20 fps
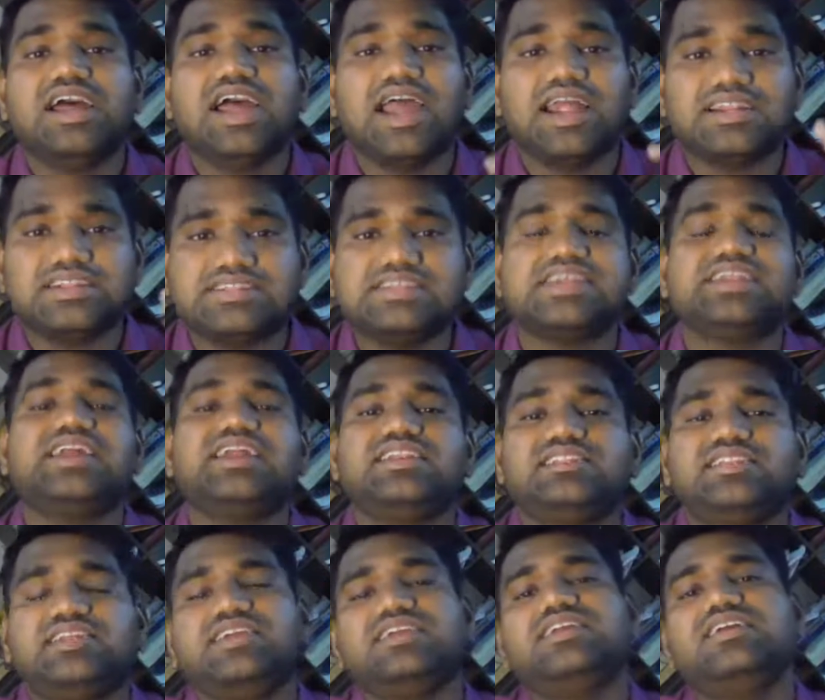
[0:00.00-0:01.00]
And second
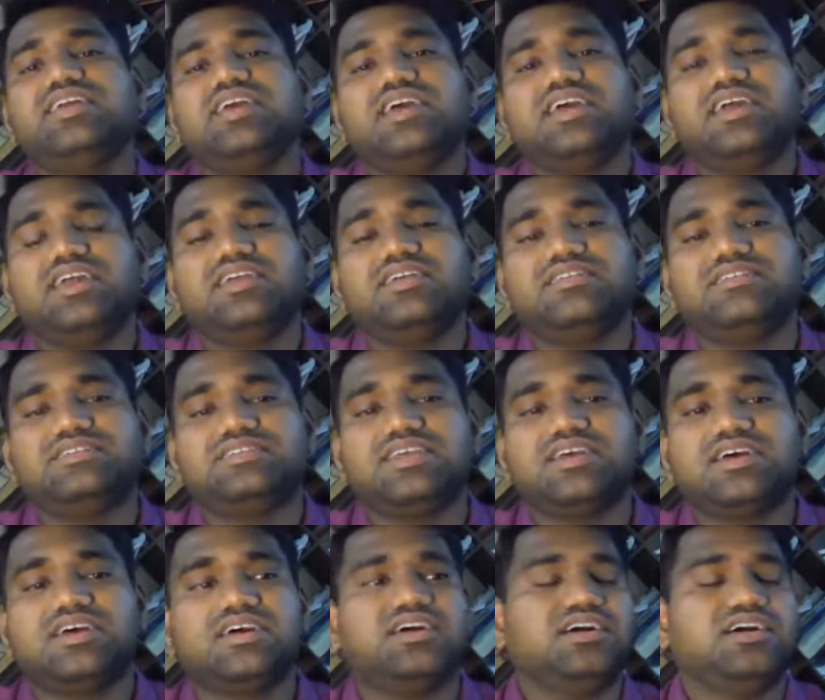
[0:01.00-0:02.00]
thing is
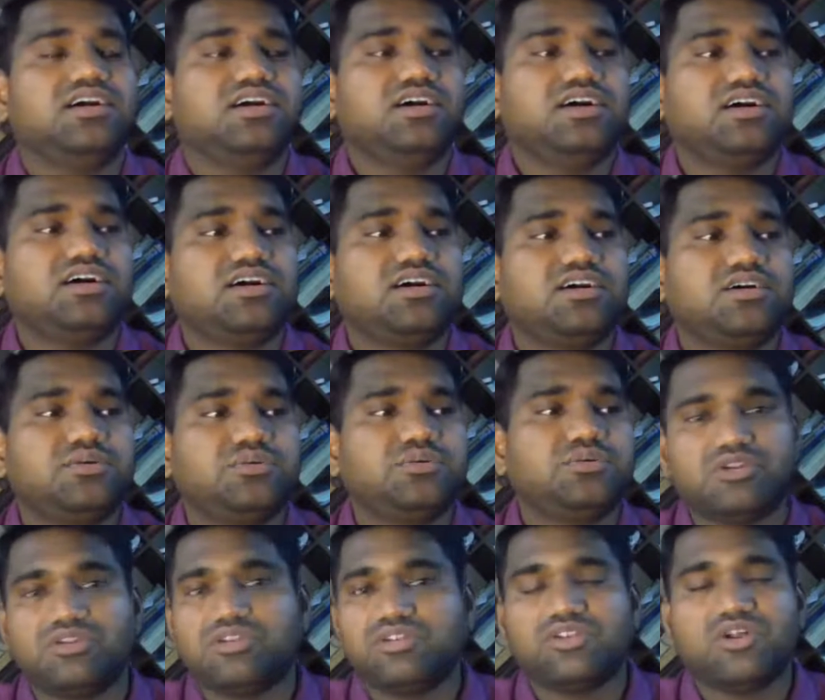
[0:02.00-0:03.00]

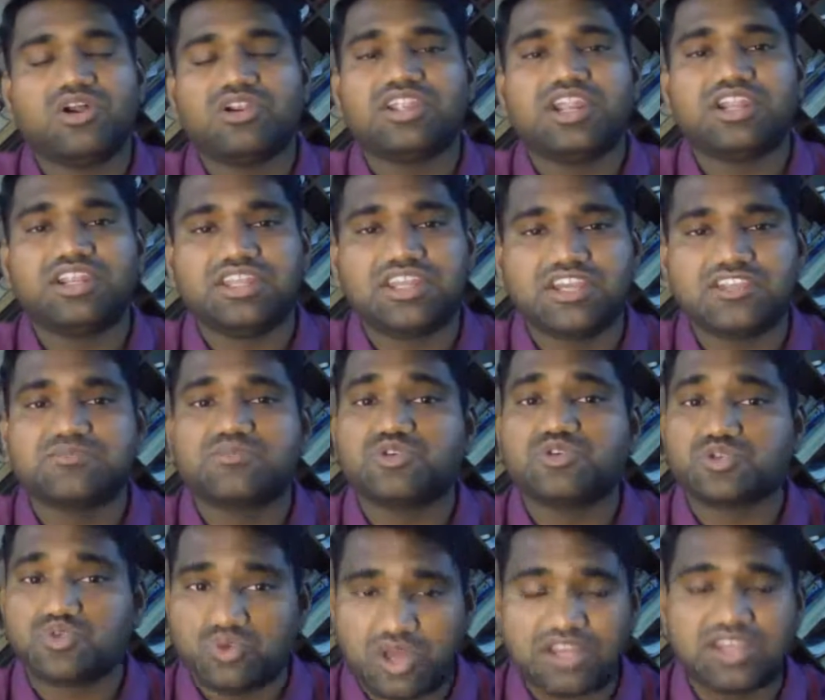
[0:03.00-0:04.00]
not getting
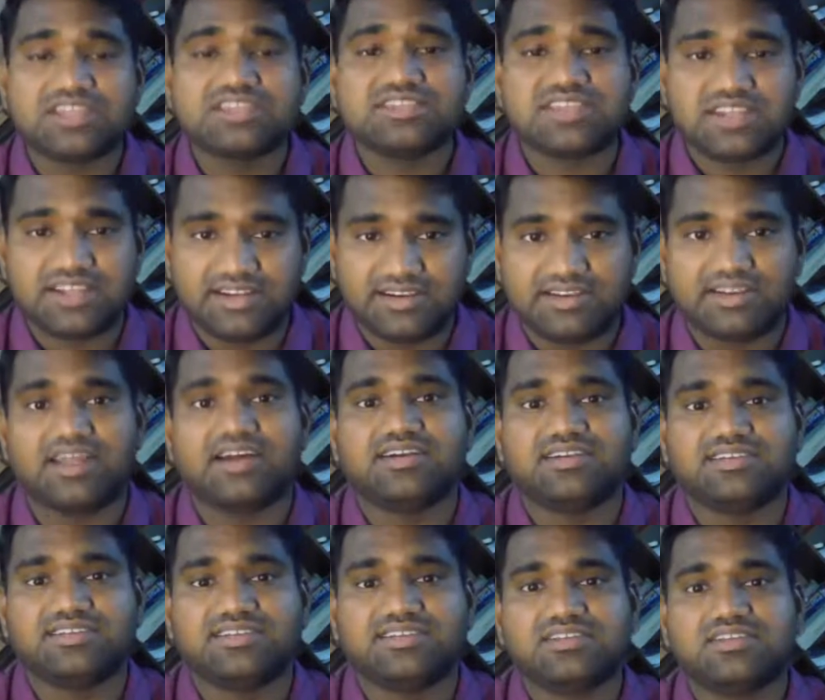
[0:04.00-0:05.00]
exposed to unnecessary
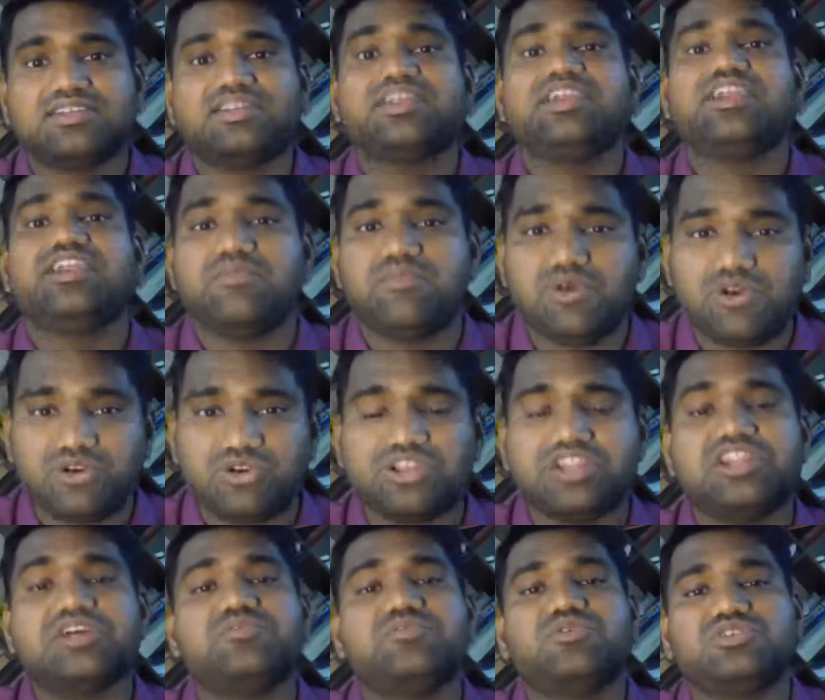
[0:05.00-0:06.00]
drugs. Read
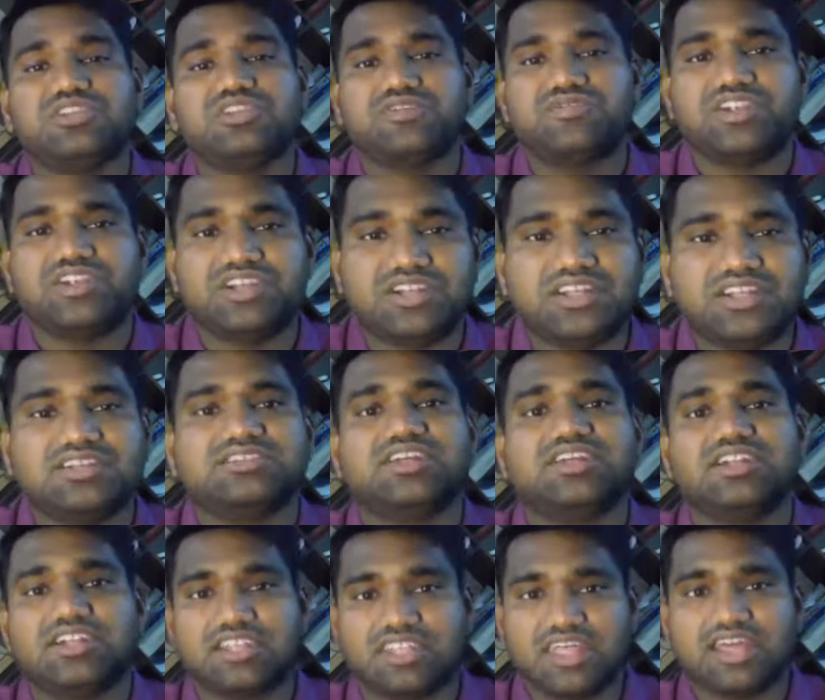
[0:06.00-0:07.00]
about every
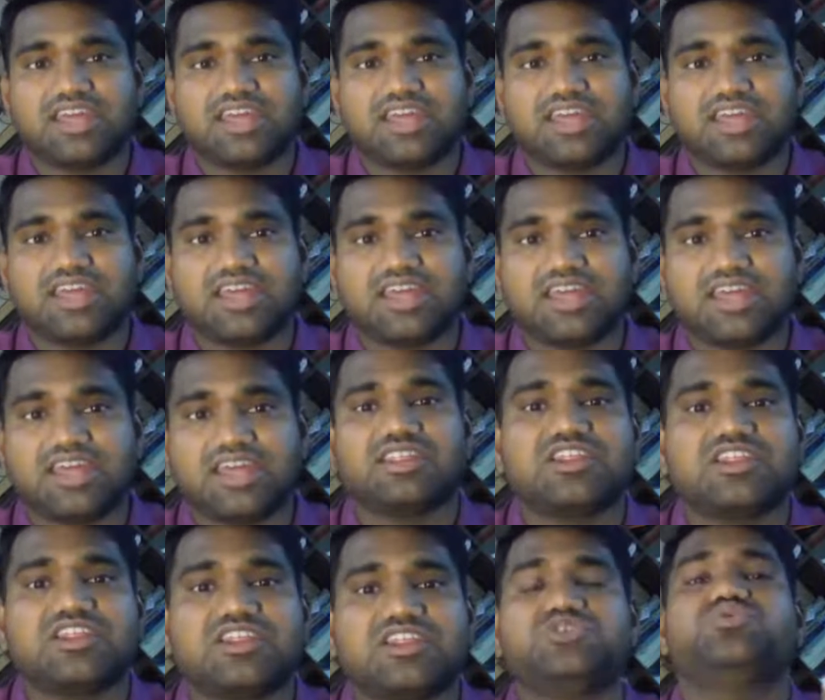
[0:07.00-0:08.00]
drug that they are
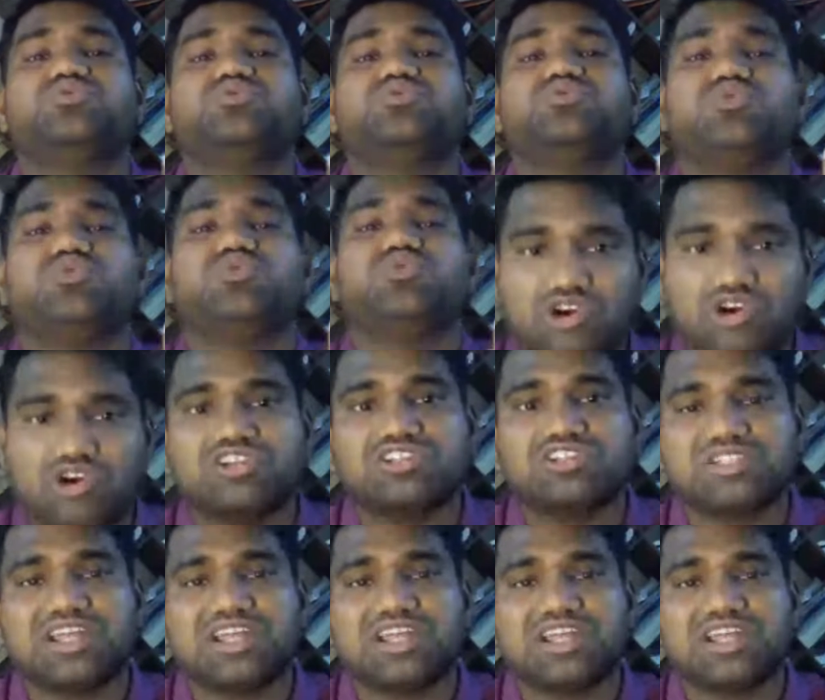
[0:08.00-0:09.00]
prescribing, whoever doctor is
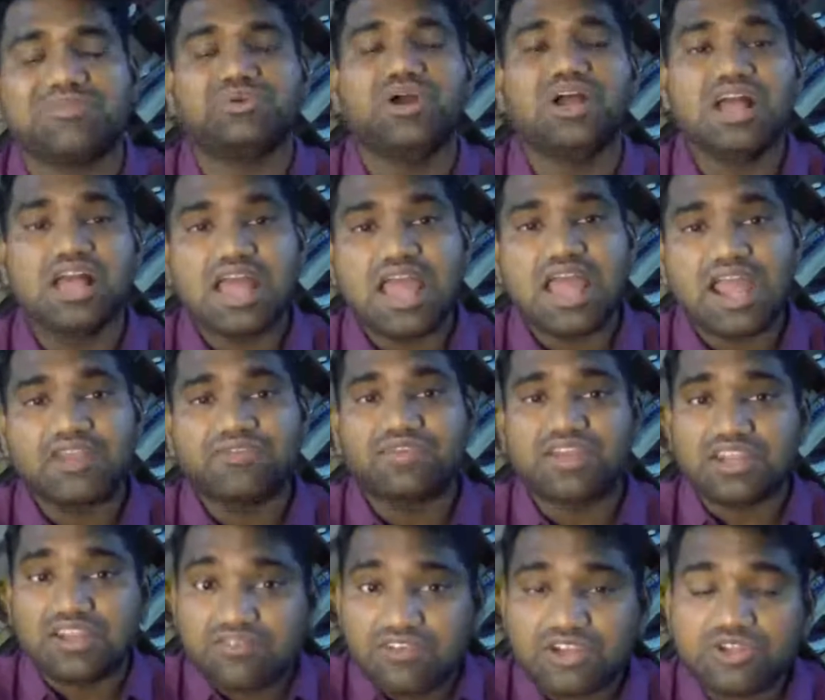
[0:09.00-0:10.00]
prescribing you.
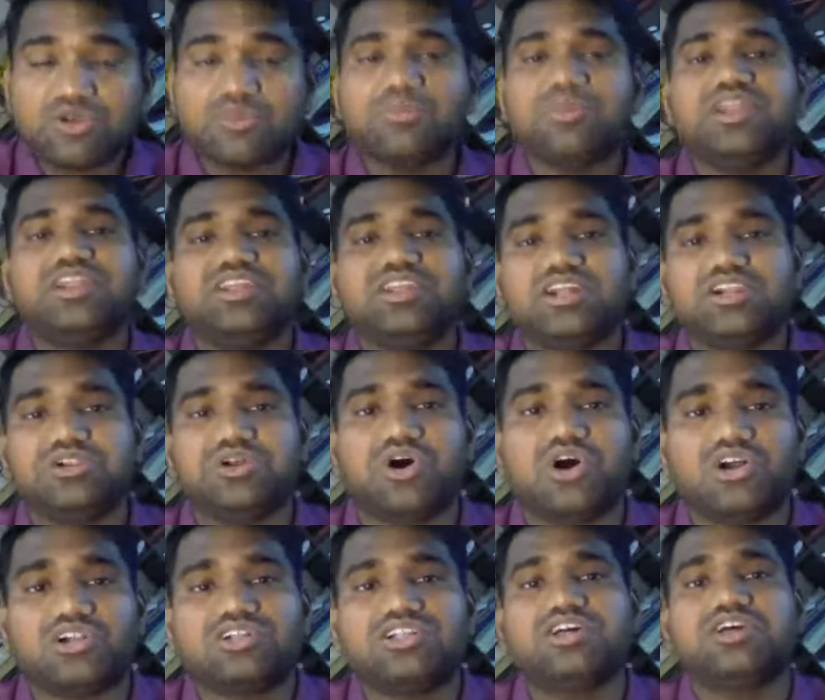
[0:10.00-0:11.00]
And whenever you're meeting a
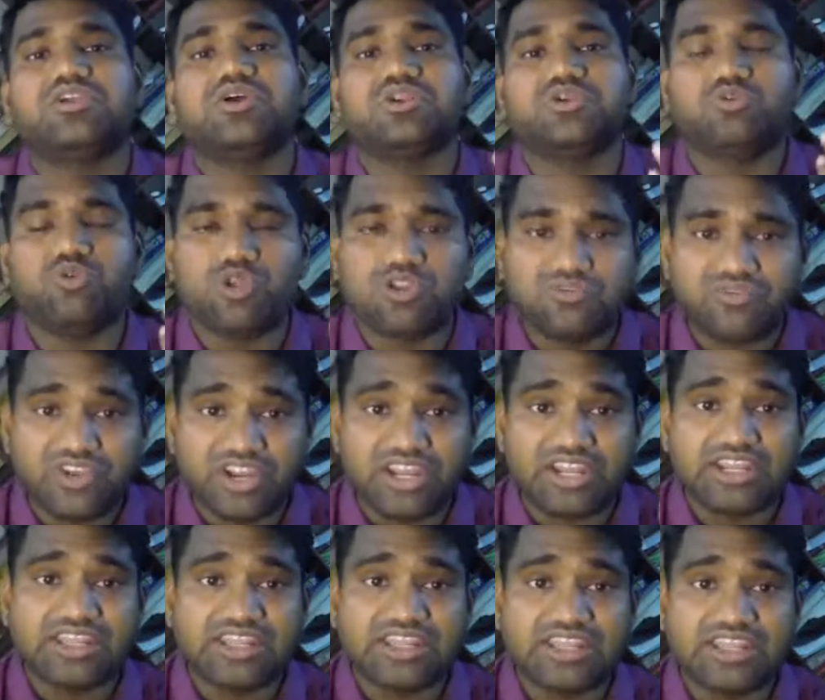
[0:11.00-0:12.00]
doctor or going for
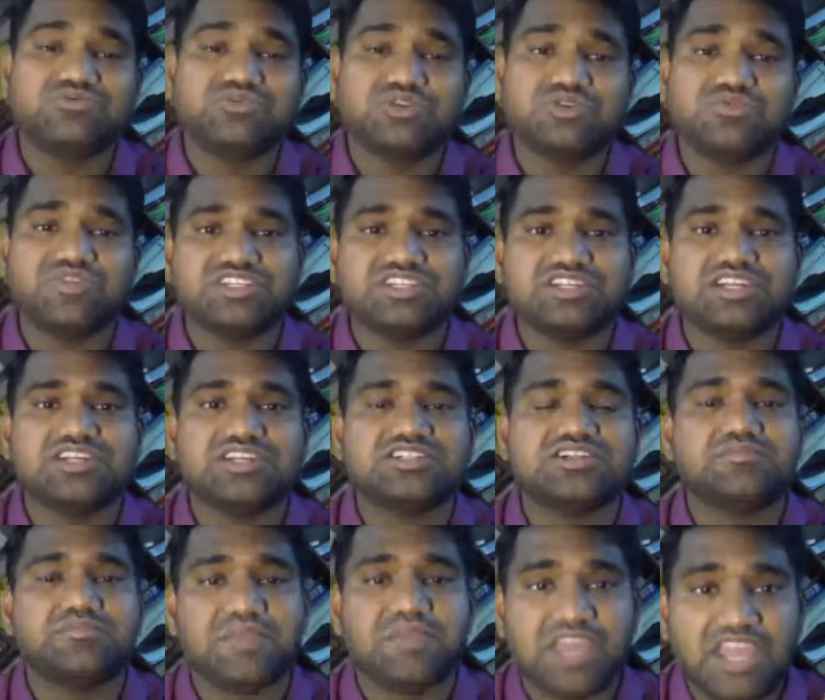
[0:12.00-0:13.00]
any
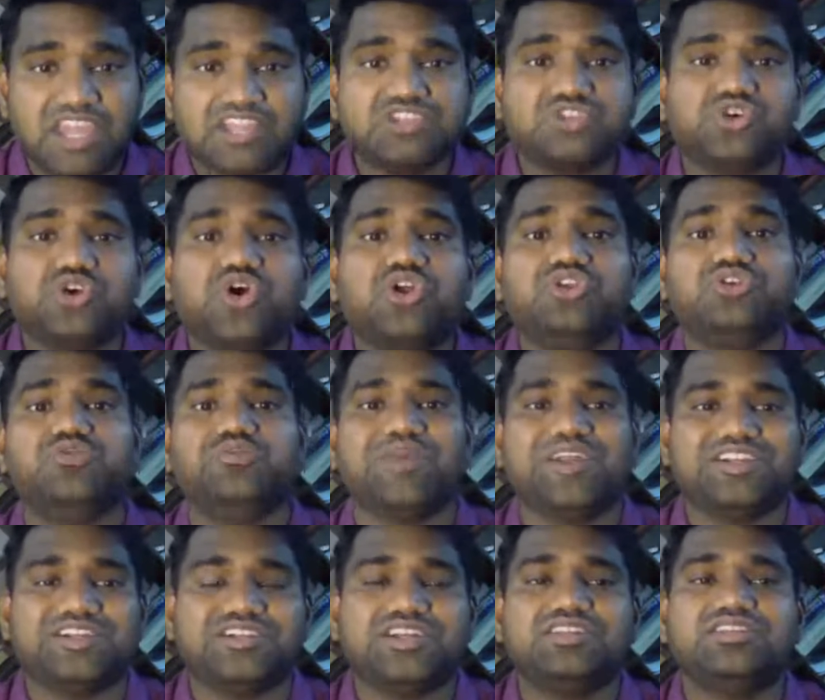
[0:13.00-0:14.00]
investigation, make sure you
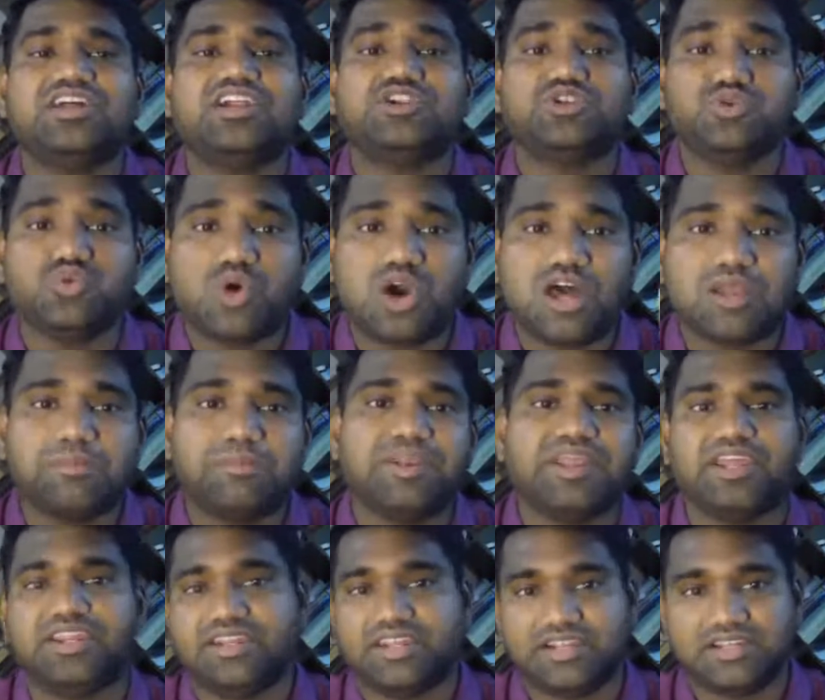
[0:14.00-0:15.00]
mention that you are
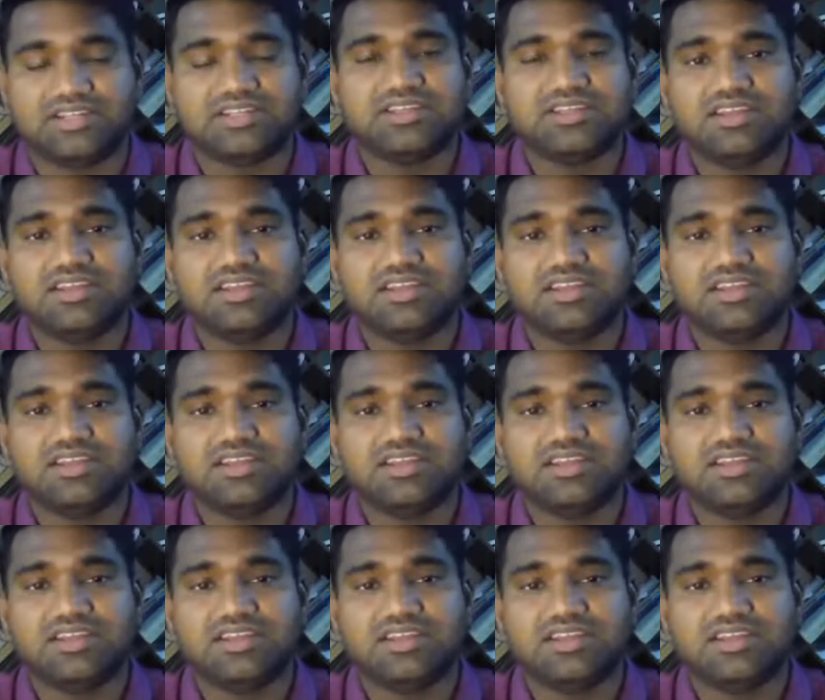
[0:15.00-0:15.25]
pregnant,